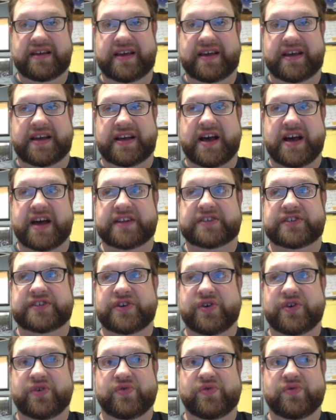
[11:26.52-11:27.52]
it got
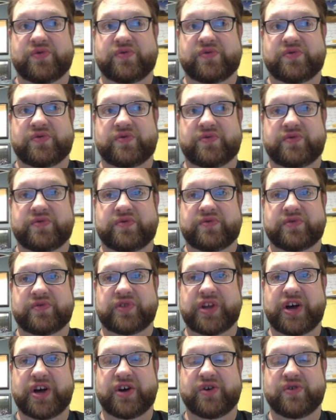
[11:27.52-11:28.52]
so
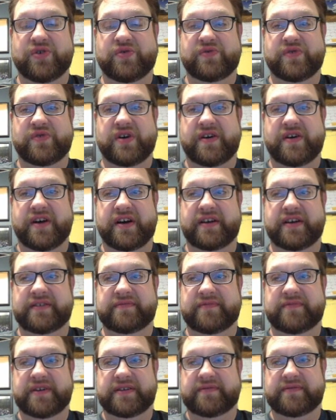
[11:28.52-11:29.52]
low
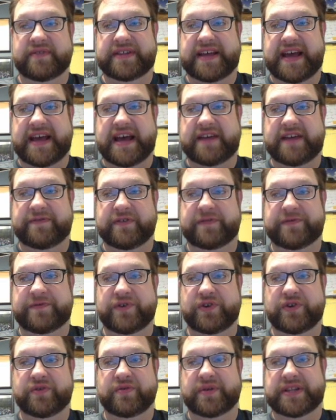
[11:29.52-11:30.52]
on what they had for
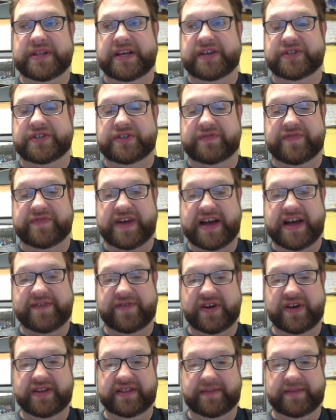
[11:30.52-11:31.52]
food or what they could
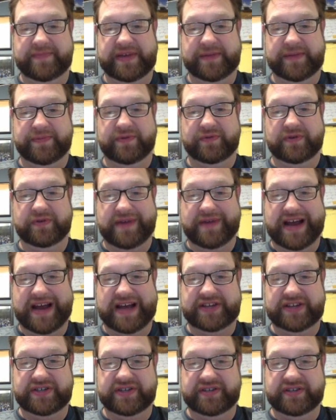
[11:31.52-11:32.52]
survive on that people were
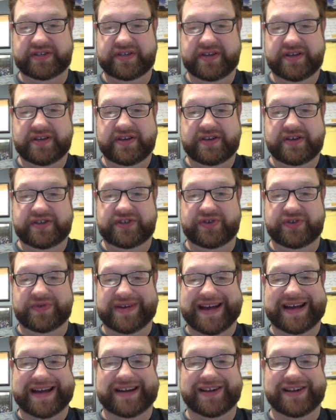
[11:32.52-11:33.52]
rationed to
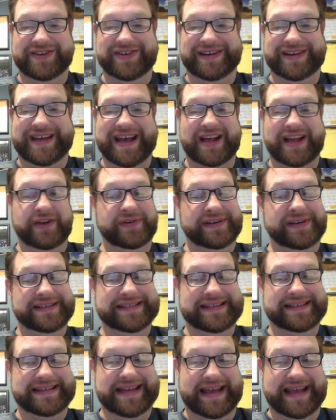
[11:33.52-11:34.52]
900
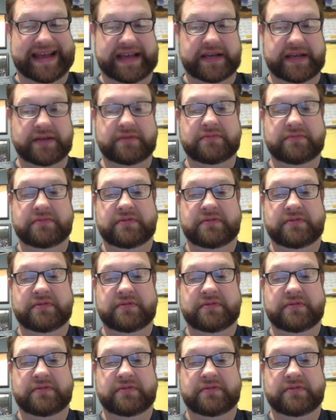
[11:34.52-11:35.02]
calories a day.